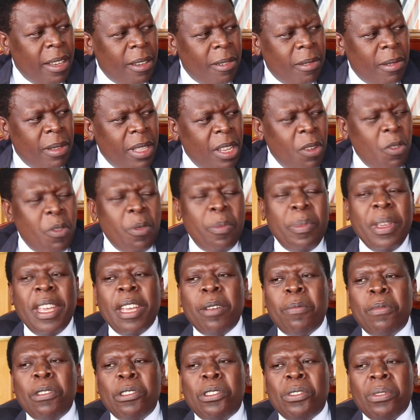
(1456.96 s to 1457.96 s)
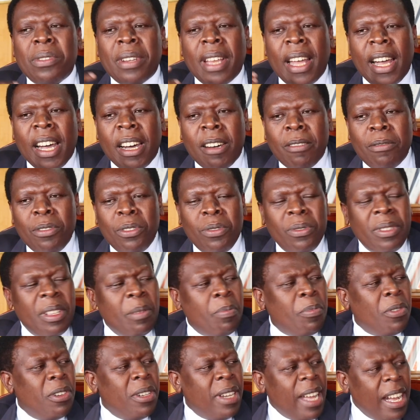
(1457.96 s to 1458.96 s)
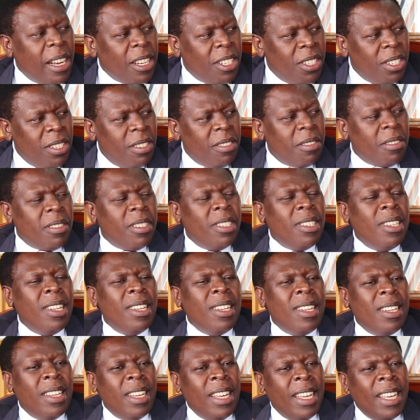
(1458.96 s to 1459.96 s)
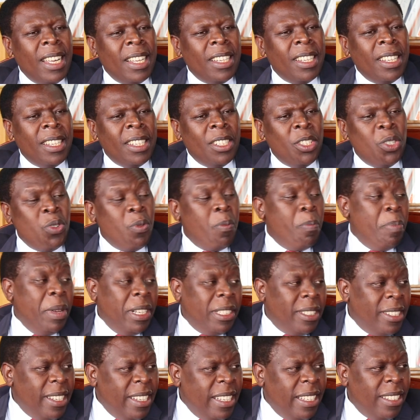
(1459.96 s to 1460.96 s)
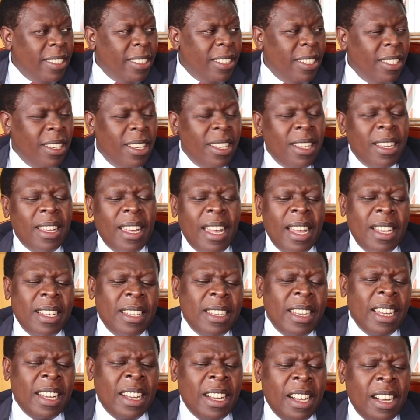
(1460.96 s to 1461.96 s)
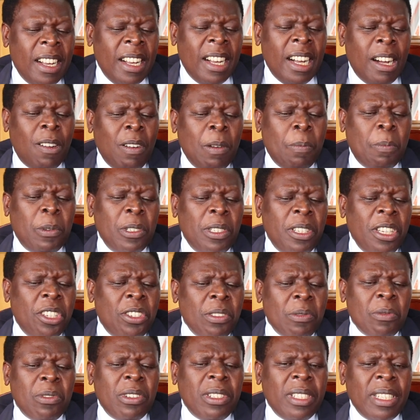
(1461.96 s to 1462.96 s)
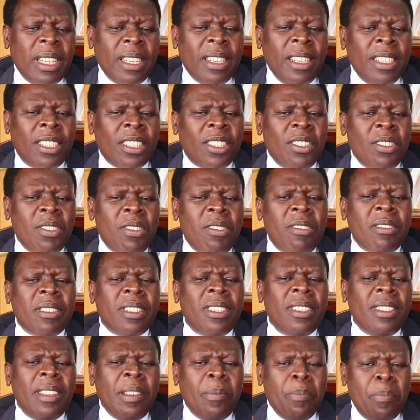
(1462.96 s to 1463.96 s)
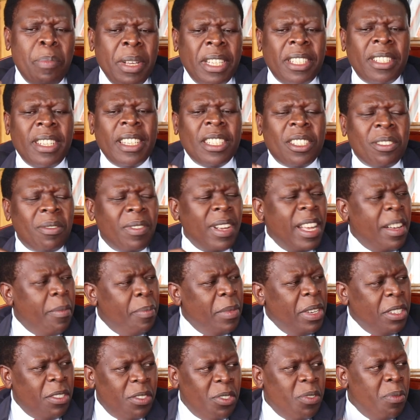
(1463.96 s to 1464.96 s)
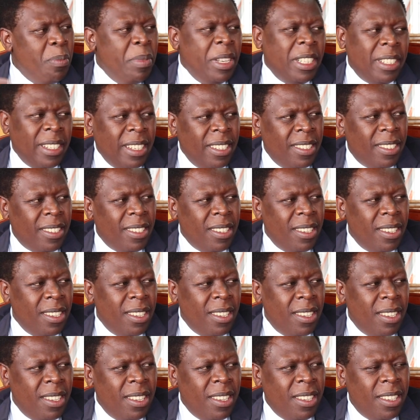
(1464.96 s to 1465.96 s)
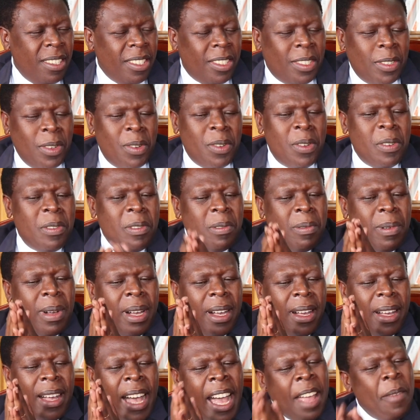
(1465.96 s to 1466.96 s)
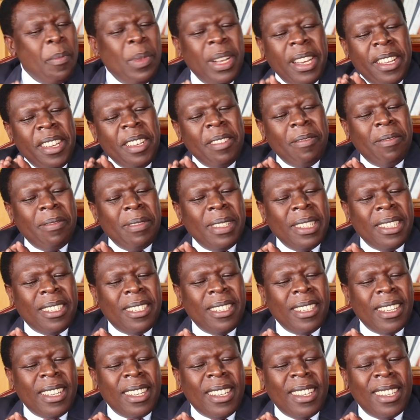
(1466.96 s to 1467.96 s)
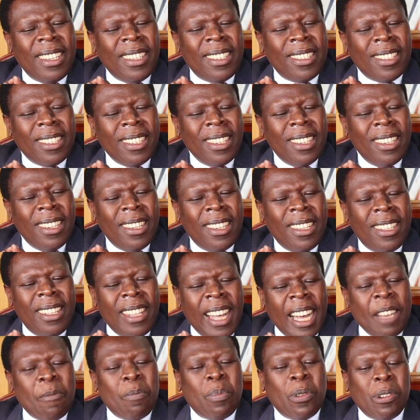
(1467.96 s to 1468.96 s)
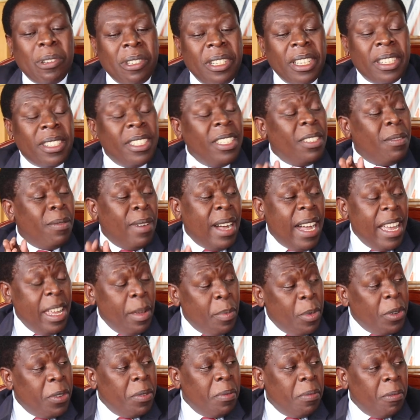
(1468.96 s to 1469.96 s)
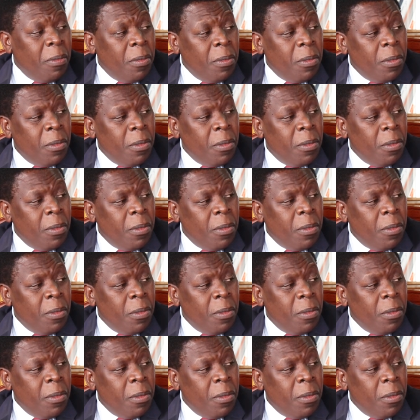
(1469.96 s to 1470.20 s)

in, they will be able to now do the production, uh, do business, and uh, our position was that it's not the business of government to do business. So I believe that uh, that project is viable.